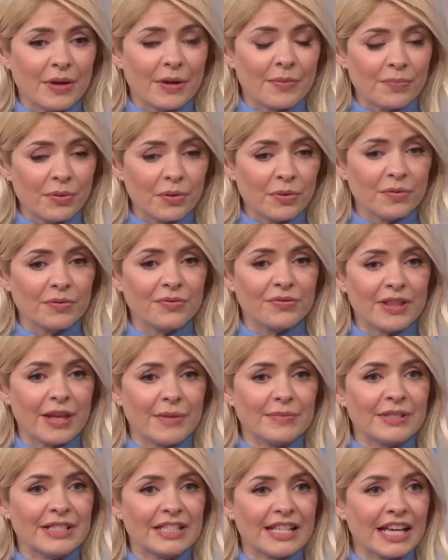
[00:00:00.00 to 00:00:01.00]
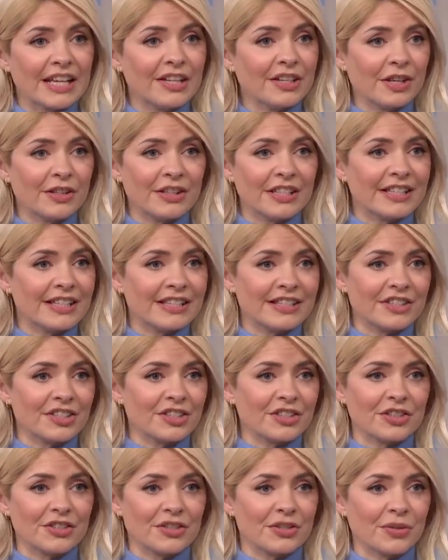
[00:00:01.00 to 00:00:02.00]
important for them to say, you know, this isn't
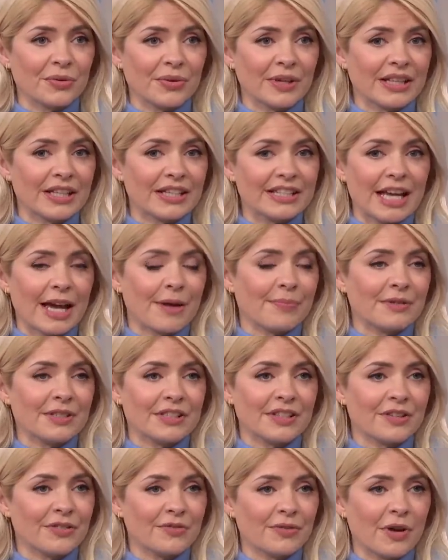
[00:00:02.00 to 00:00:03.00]
just a story that's happened and